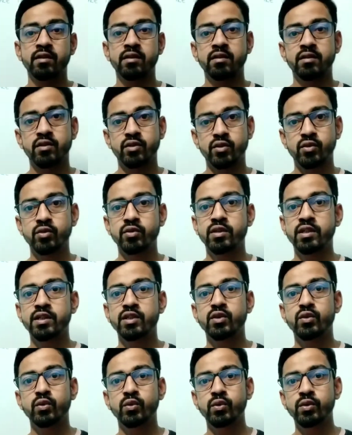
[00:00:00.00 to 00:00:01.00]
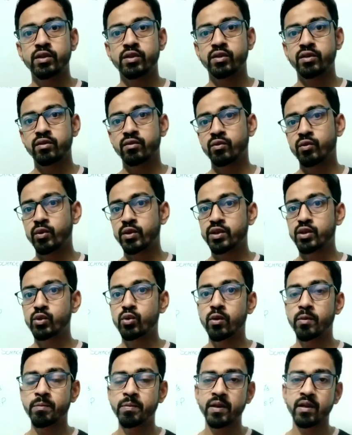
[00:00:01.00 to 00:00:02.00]
students who is going to
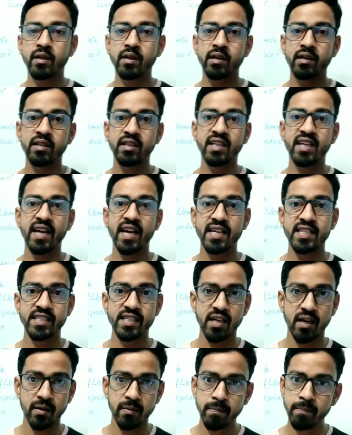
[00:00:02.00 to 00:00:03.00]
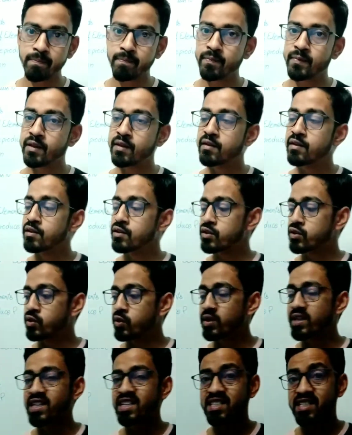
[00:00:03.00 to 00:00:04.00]
appear in the exam. So
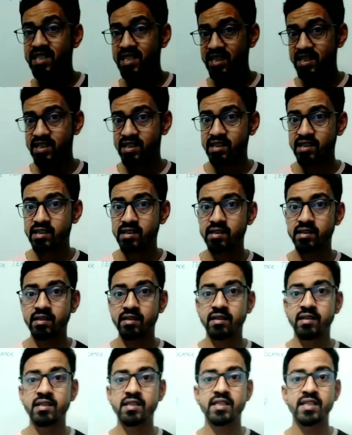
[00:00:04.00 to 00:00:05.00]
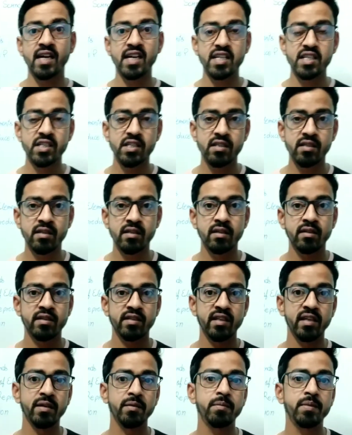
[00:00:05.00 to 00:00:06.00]
let's discuss the science
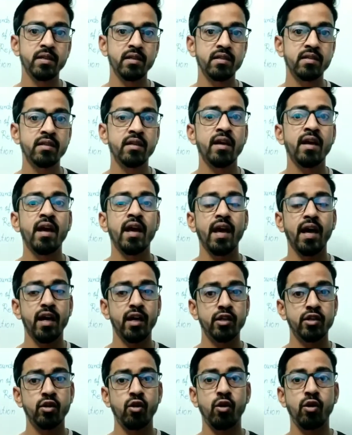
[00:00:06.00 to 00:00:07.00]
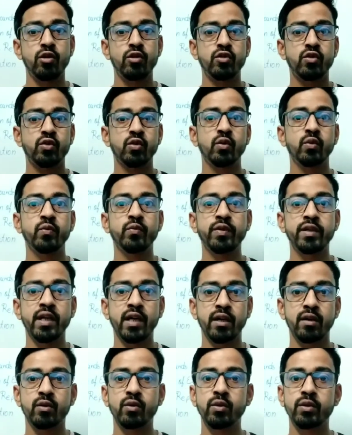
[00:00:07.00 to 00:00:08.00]
syllabus, and also we
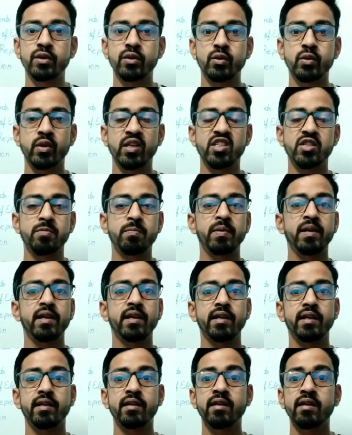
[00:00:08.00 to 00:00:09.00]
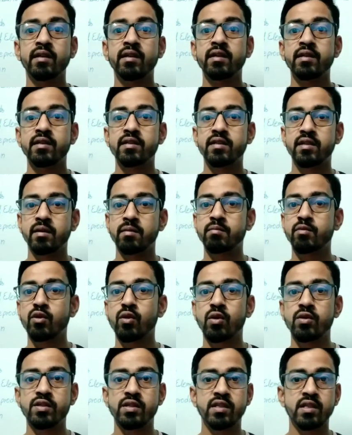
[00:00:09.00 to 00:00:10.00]
are going to explain some
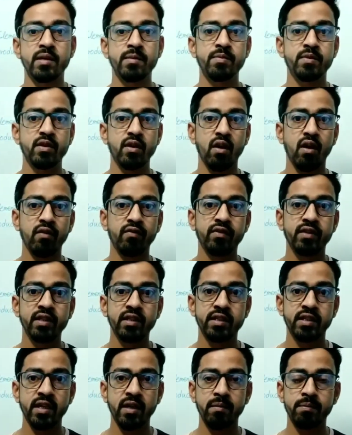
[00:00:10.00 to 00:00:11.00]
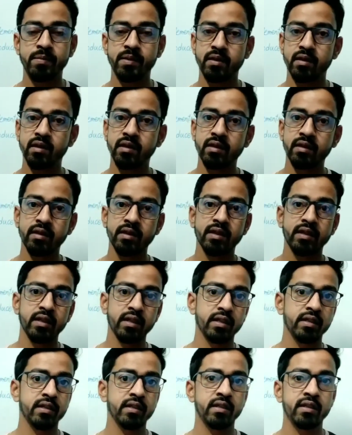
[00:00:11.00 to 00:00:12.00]
concepts of the chapter
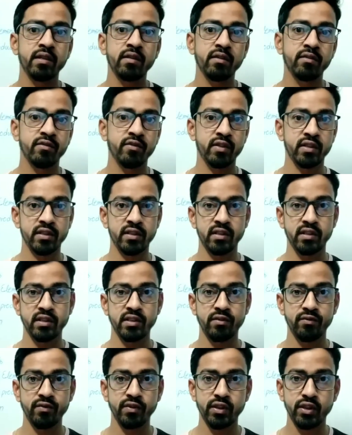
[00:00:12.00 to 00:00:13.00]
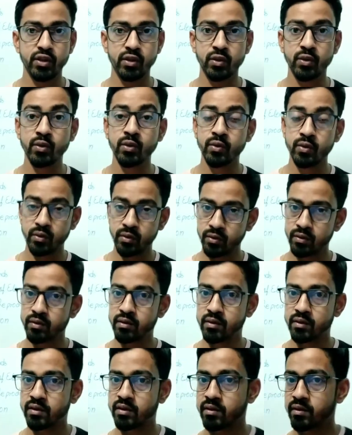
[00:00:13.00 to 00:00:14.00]
in the further video
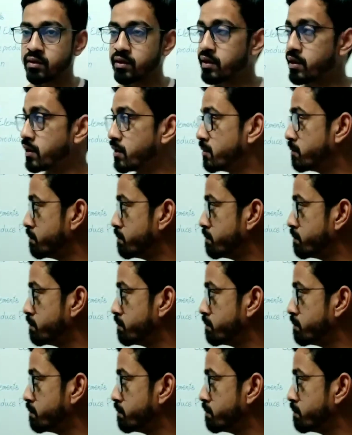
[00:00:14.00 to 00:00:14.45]
here.